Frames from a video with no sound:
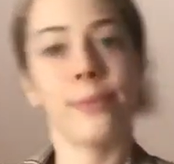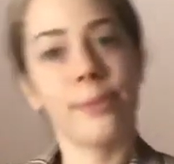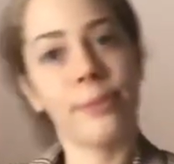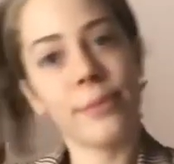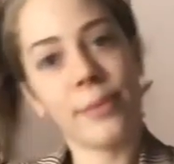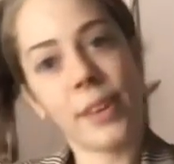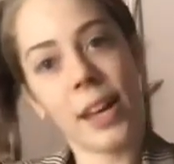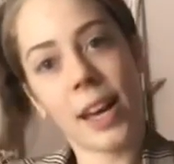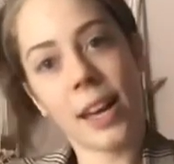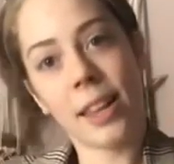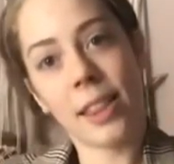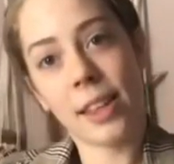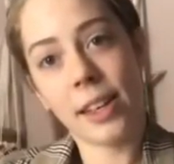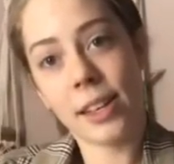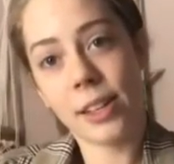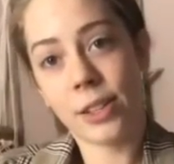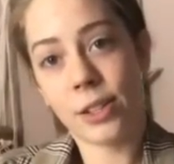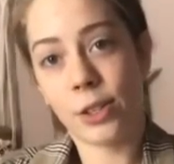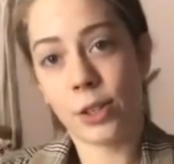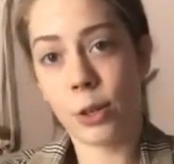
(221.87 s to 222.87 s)
I think it's
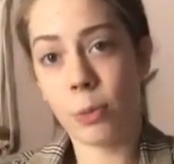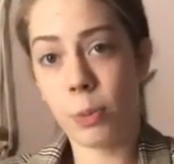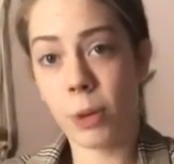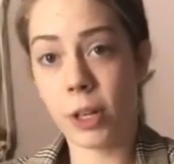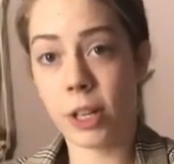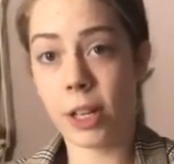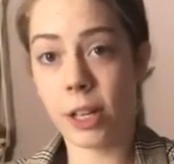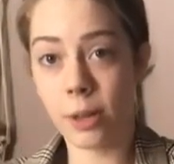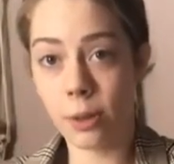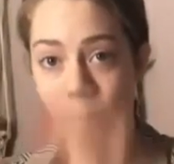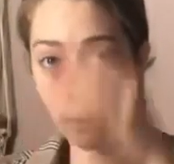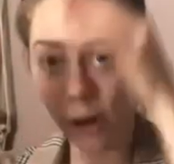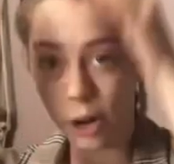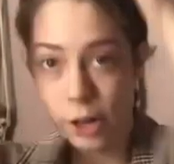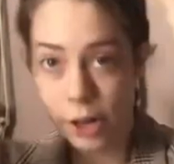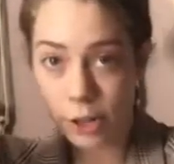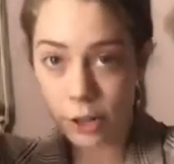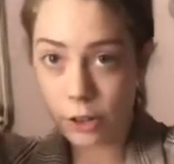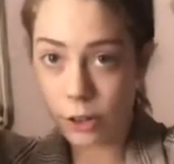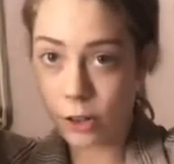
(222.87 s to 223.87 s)
super cute.
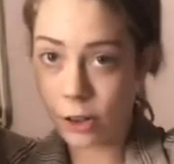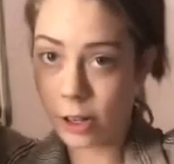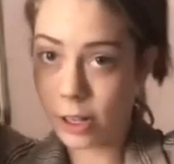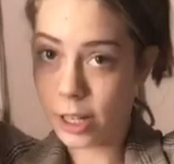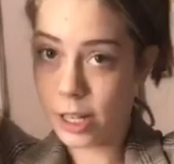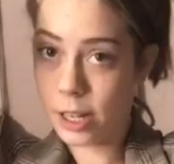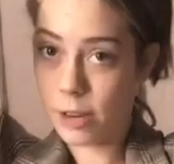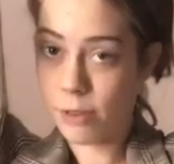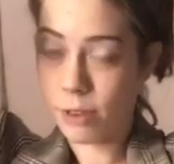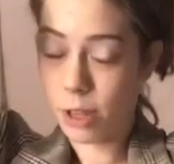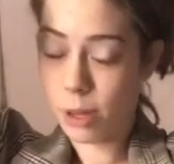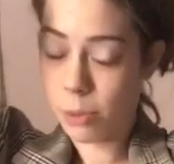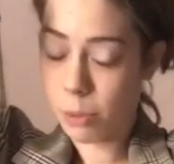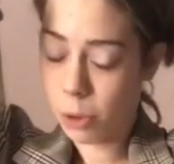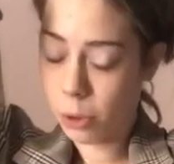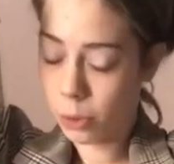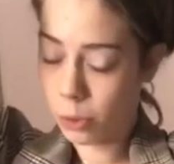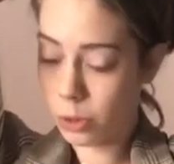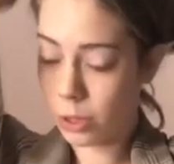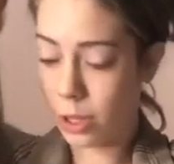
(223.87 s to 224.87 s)
Ariana Grande definitely
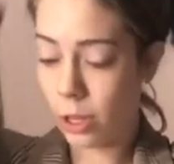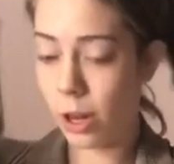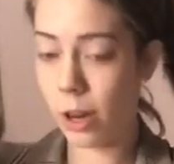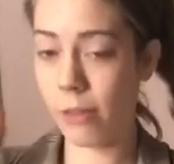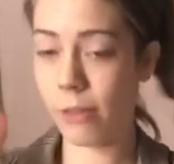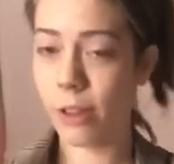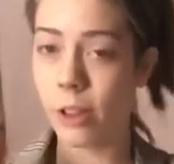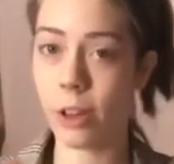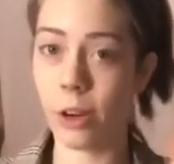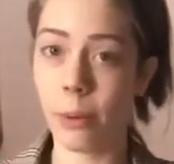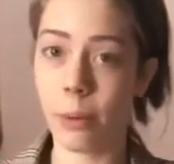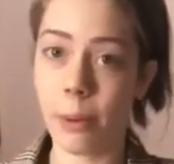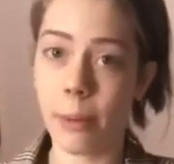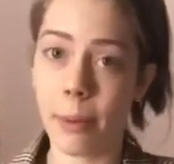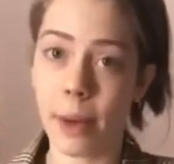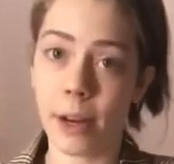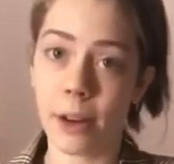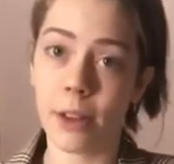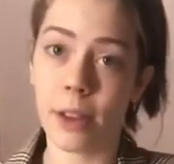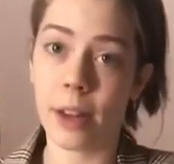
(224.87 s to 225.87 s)
pulls it off a little bit better
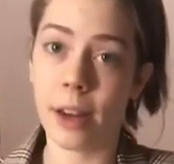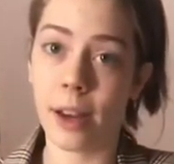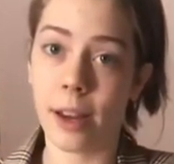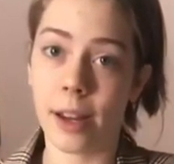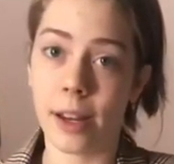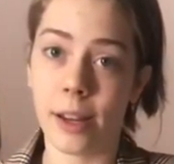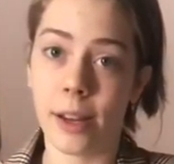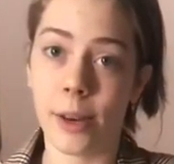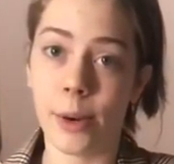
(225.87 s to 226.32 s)
than I do,